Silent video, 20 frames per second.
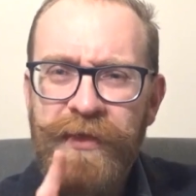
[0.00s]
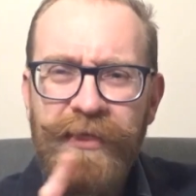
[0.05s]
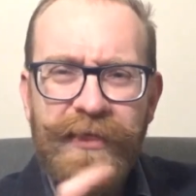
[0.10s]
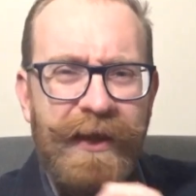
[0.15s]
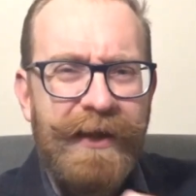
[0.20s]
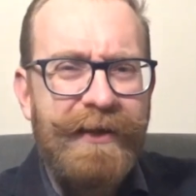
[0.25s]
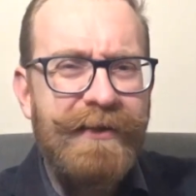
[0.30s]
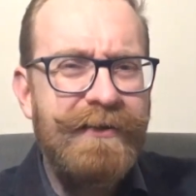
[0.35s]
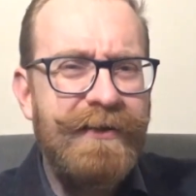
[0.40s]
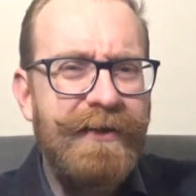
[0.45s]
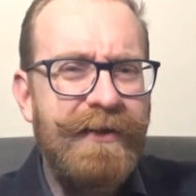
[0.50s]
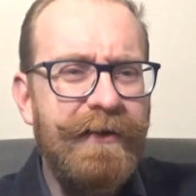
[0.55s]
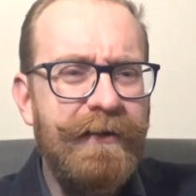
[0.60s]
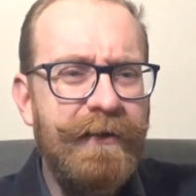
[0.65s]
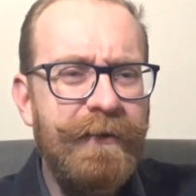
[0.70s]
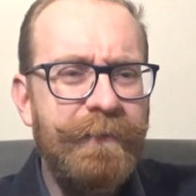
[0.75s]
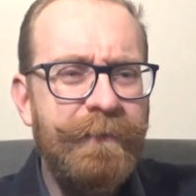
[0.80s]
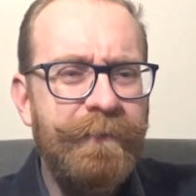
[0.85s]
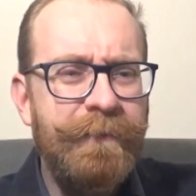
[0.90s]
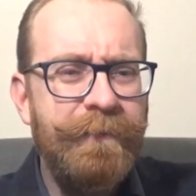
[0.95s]
they
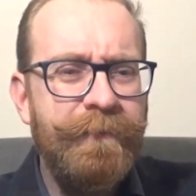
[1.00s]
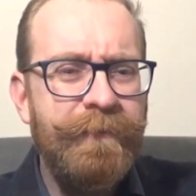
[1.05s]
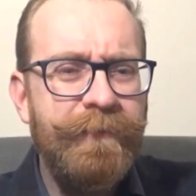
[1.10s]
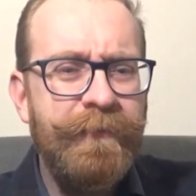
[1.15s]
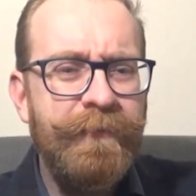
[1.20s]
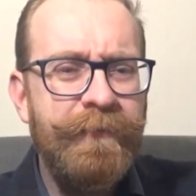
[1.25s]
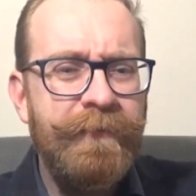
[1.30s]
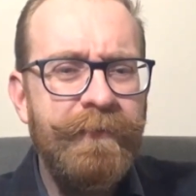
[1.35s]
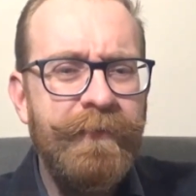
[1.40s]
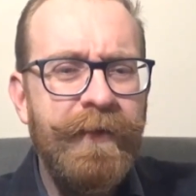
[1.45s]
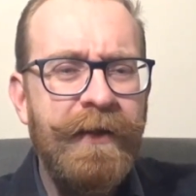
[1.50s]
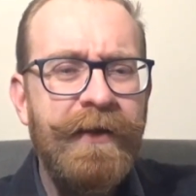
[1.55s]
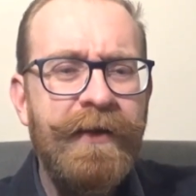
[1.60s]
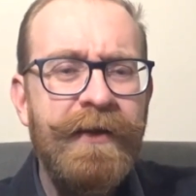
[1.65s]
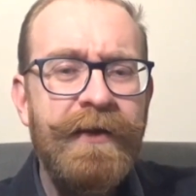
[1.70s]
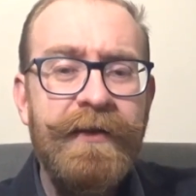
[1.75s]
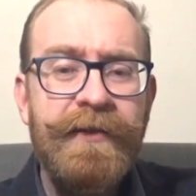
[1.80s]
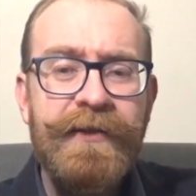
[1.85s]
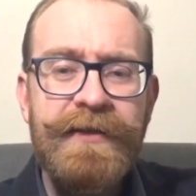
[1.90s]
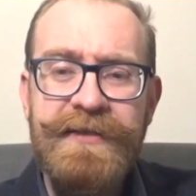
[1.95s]
did.
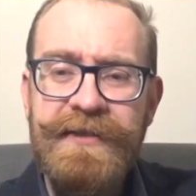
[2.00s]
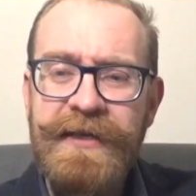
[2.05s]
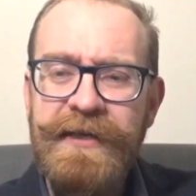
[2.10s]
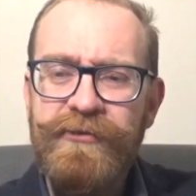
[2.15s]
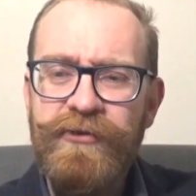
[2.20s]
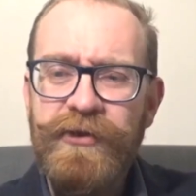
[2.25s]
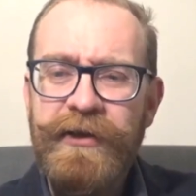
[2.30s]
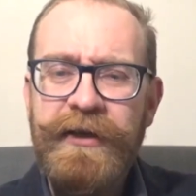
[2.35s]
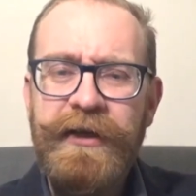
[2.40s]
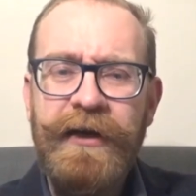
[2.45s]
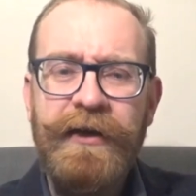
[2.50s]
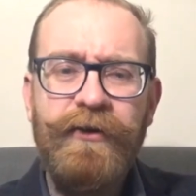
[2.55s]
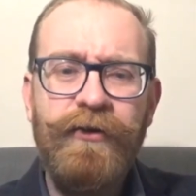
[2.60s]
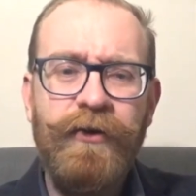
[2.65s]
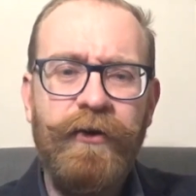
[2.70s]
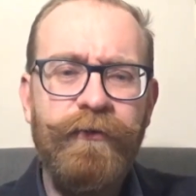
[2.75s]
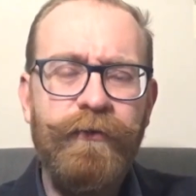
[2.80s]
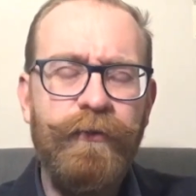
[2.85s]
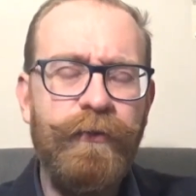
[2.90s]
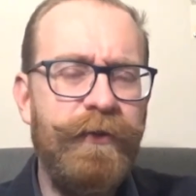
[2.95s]
The century kicked
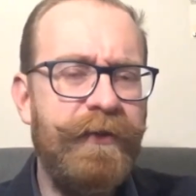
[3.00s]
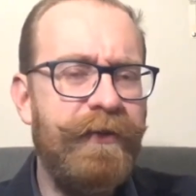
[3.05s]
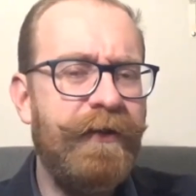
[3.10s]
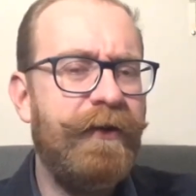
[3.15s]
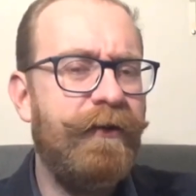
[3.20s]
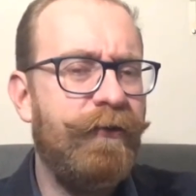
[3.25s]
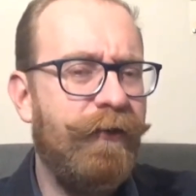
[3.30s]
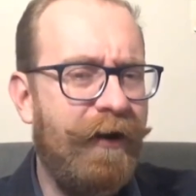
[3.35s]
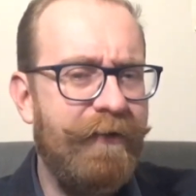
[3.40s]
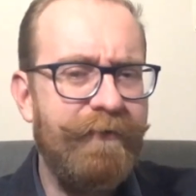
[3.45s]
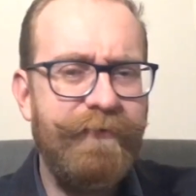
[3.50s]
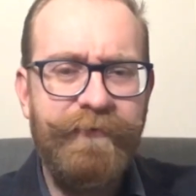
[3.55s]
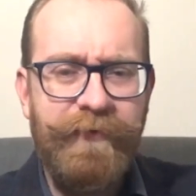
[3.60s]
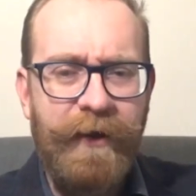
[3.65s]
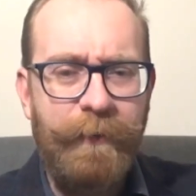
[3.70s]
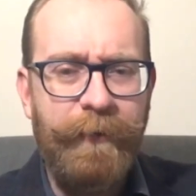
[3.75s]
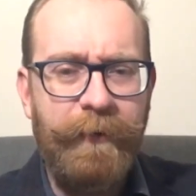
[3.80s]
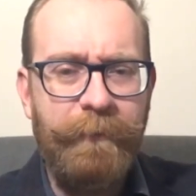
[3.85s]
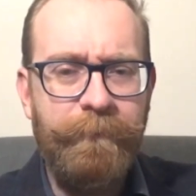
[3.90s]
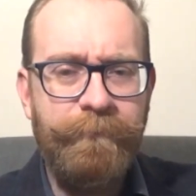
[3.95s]
off with a great
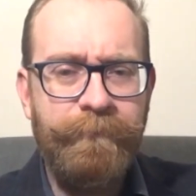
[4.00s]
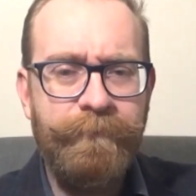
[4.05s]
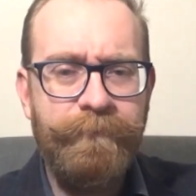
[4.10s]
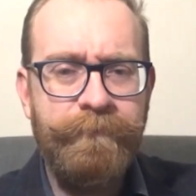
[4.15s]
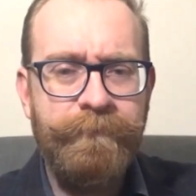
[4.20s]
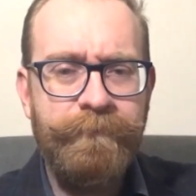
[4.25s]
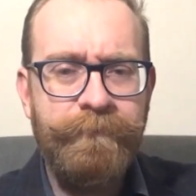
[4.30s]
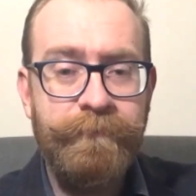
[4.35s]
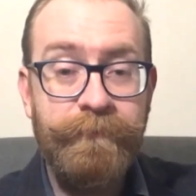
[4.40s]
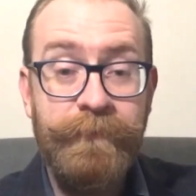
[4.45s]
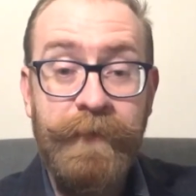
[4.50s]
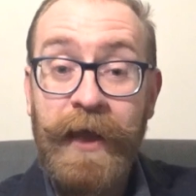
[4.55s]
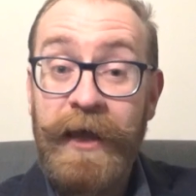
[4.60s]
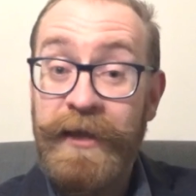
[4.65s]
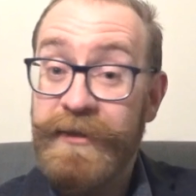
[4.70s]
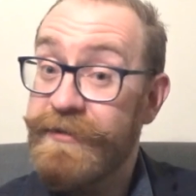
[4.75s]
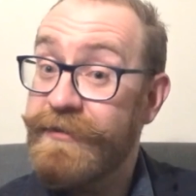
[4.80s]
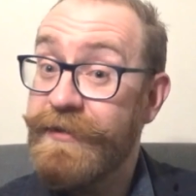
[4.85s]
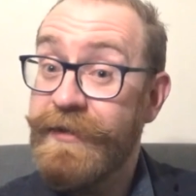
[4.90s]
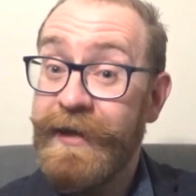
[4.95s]
famine,
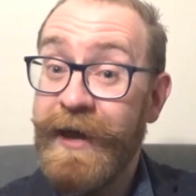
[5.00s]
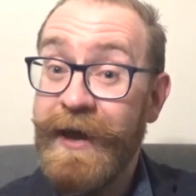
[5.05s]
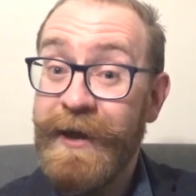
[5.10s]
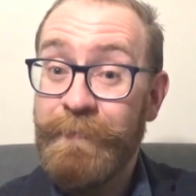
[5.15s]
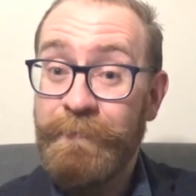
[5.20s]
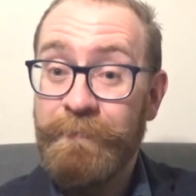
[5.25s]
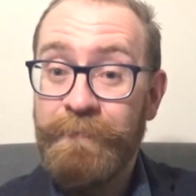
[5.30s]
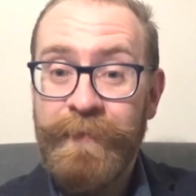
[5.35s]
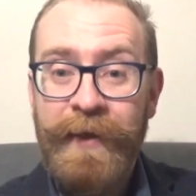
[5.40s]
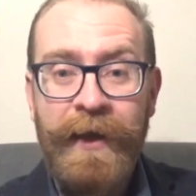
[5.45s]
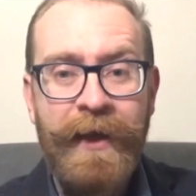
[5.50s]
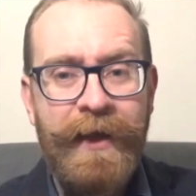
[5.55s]
hence the name.